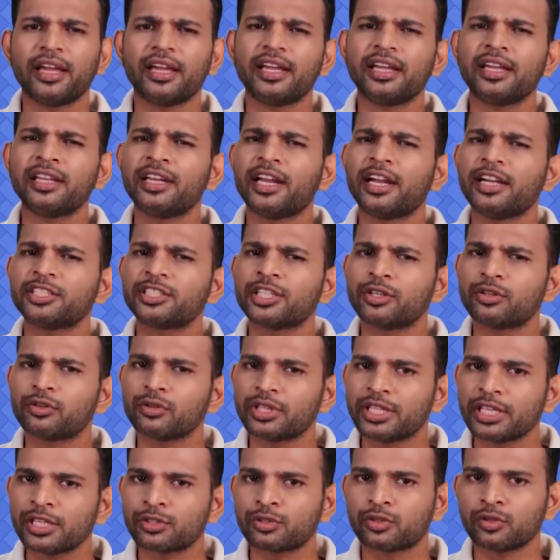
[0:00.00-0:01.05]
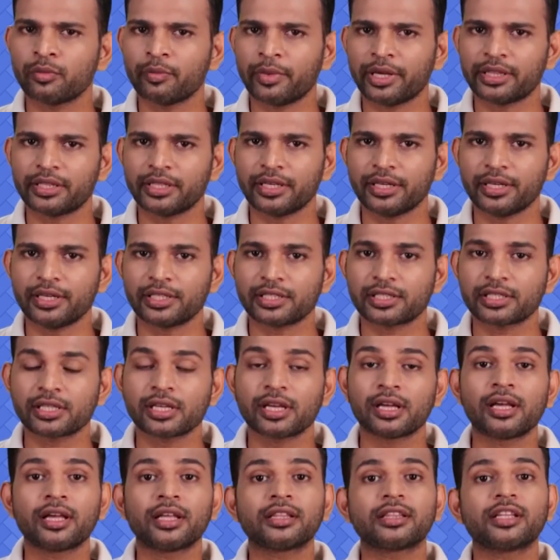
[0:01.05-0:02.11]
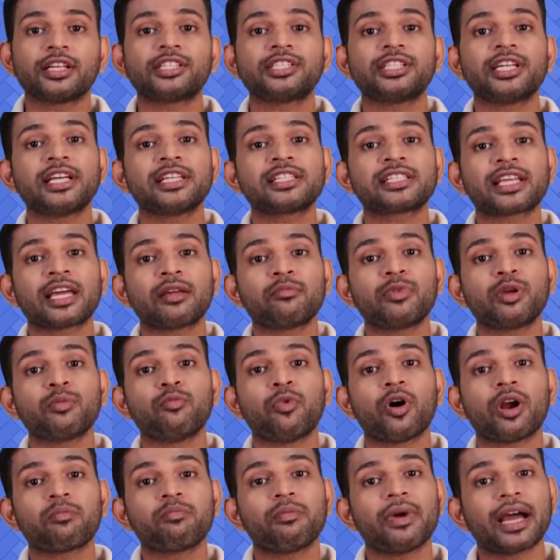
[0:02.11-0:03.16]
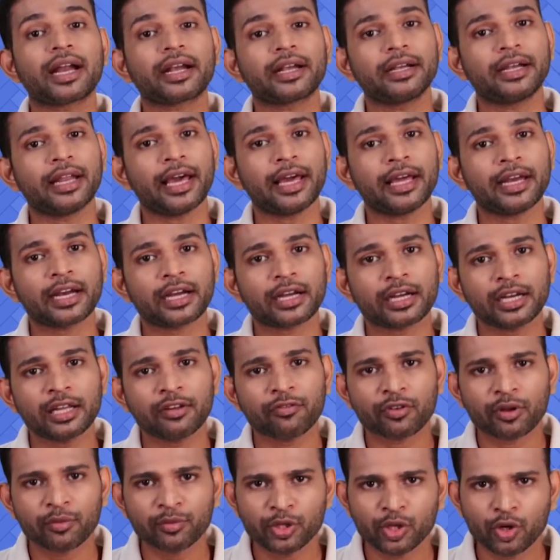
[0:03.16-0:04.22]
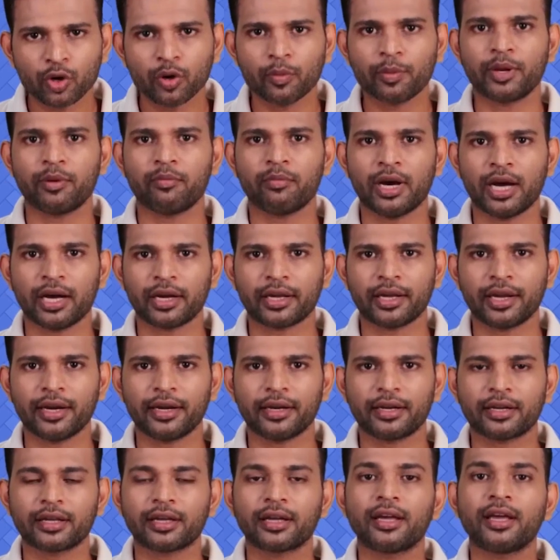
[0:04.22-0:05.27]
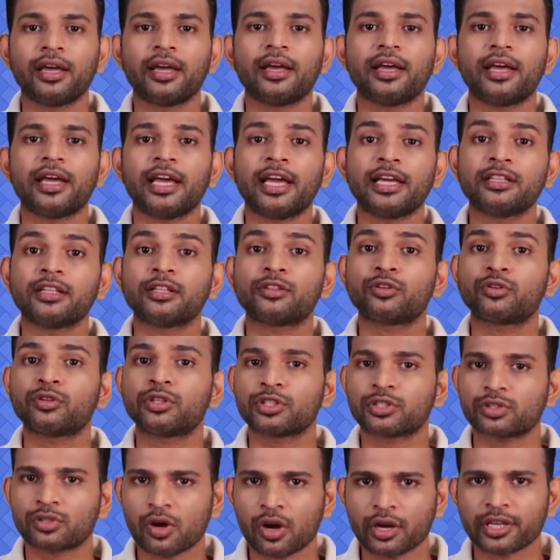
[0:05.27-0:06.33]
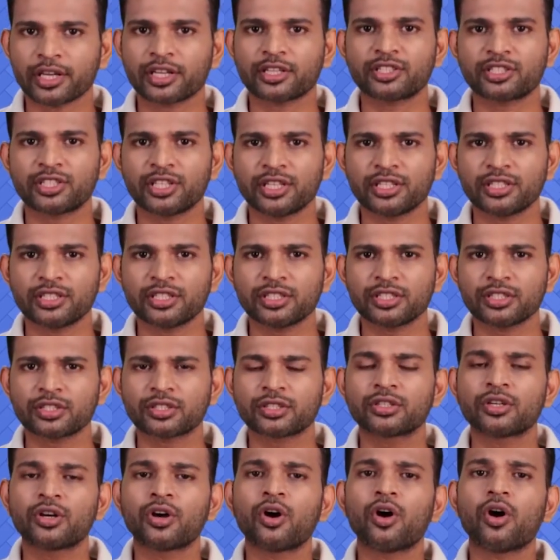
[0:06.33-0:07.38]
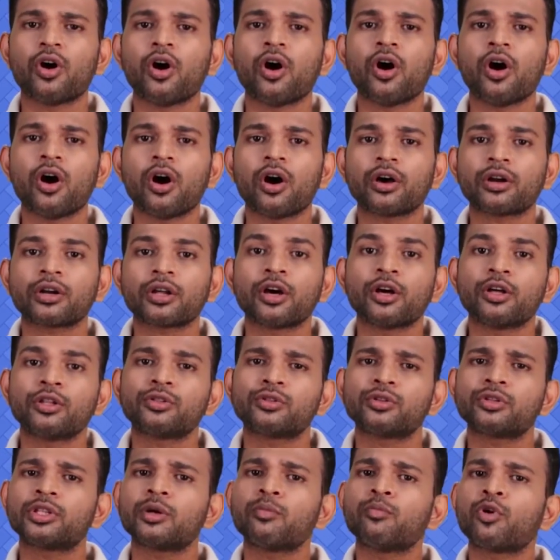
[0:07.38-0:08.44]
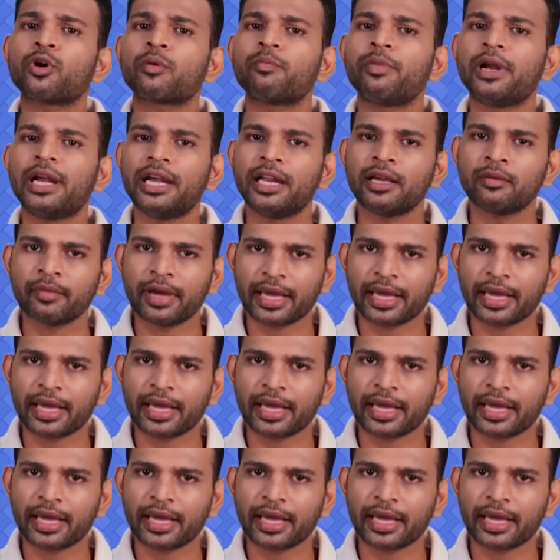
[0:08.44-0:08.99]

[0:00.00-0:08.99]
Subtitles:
In addition to these two methods, the shares can be bought back directly from the open market, either through the stock exchanges or through the book building